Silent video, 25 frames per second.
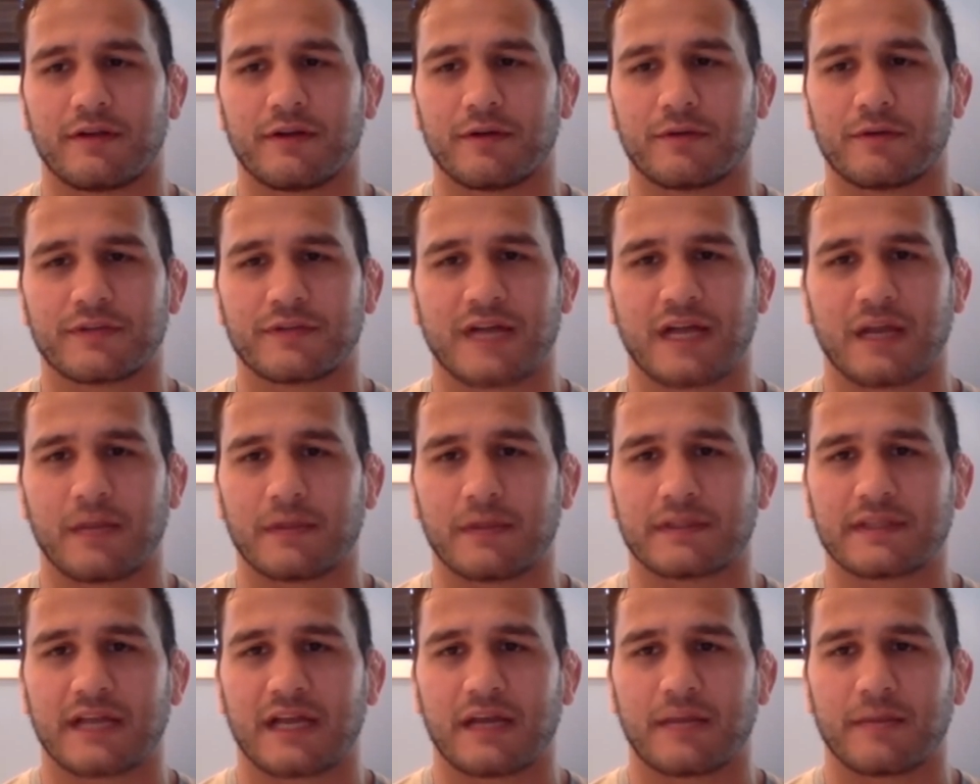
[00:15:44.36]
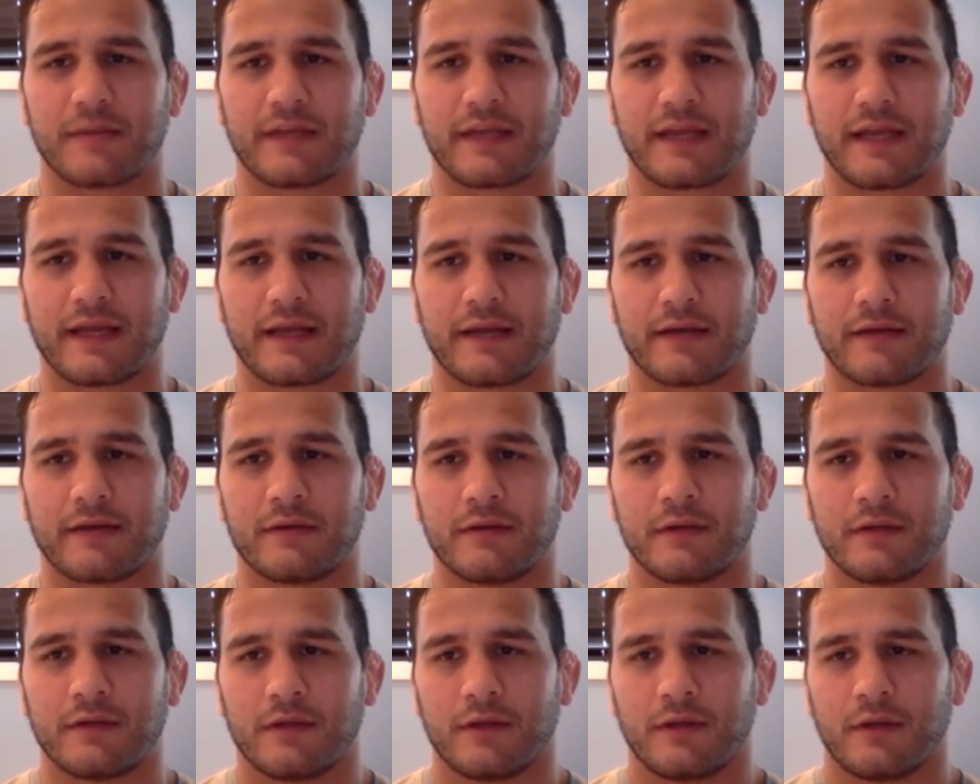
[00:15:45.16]
time and time again.
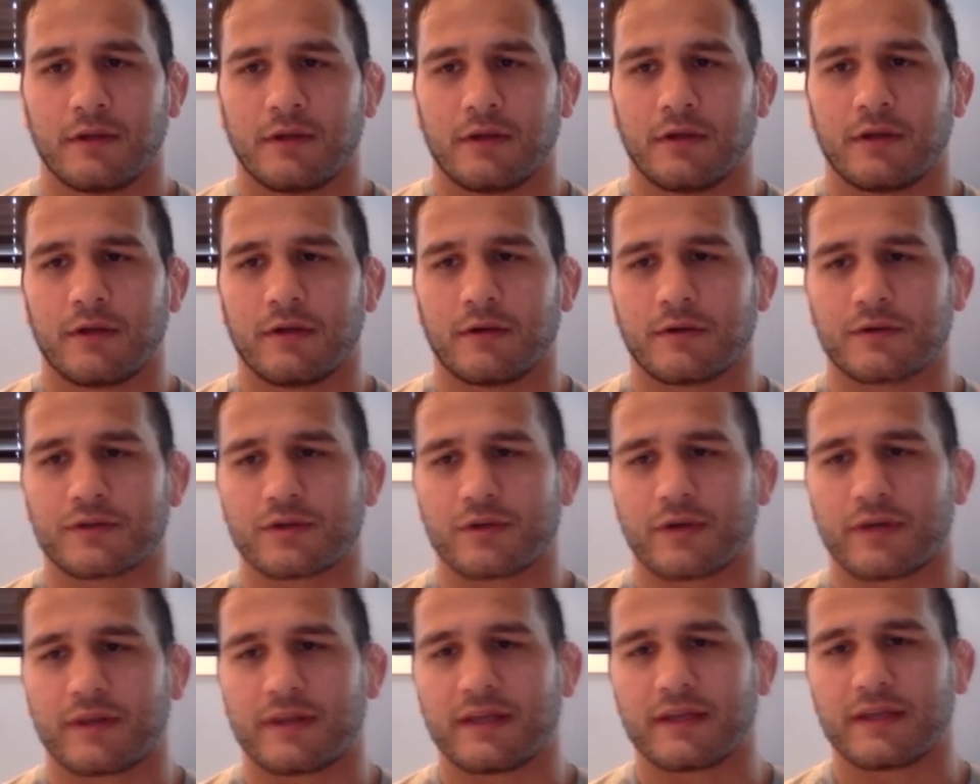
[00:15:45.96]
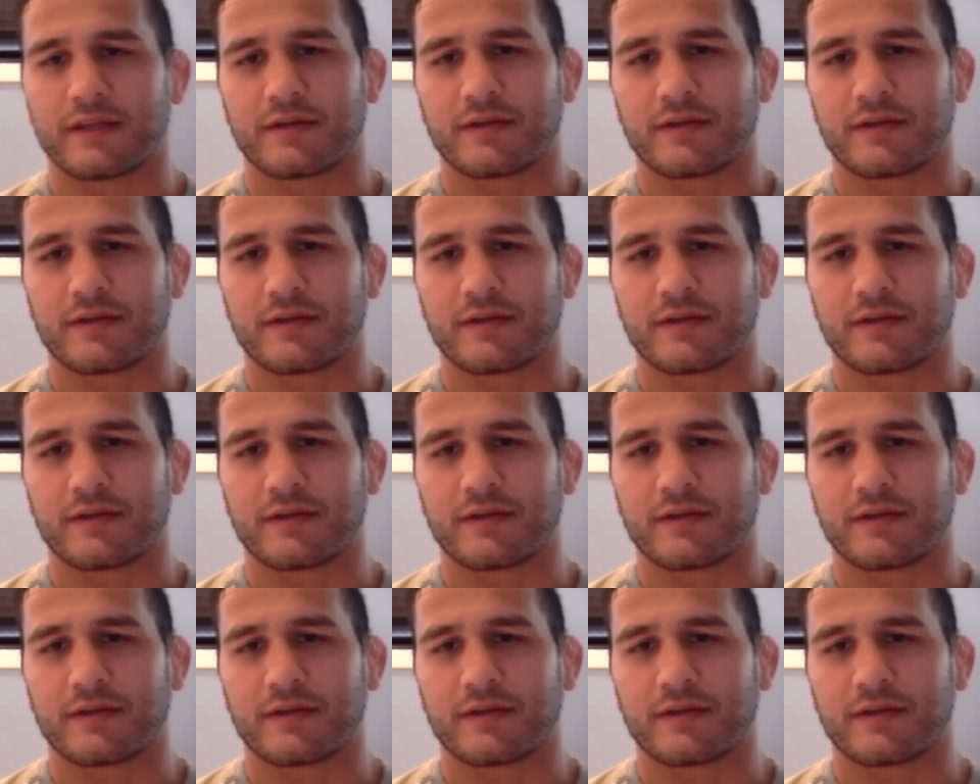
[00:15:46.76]
So I think